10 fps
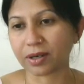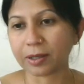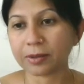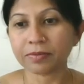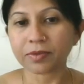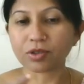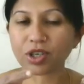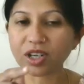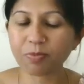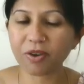So
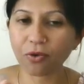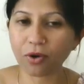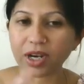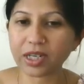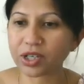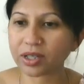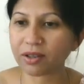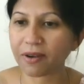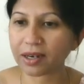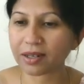just before reaching
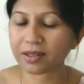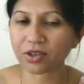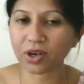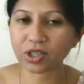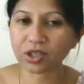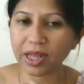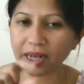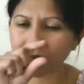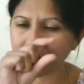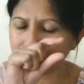the final structure,
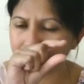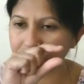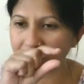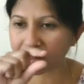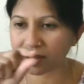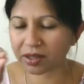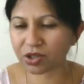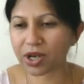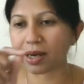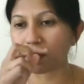that the
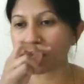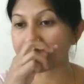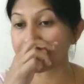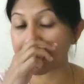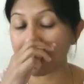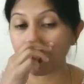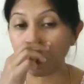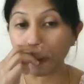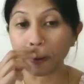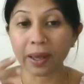channel becomes
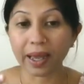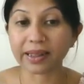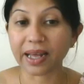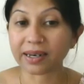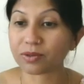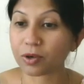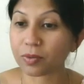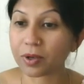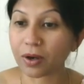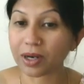narrow, and that is
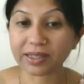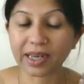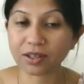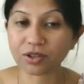what we call as gate.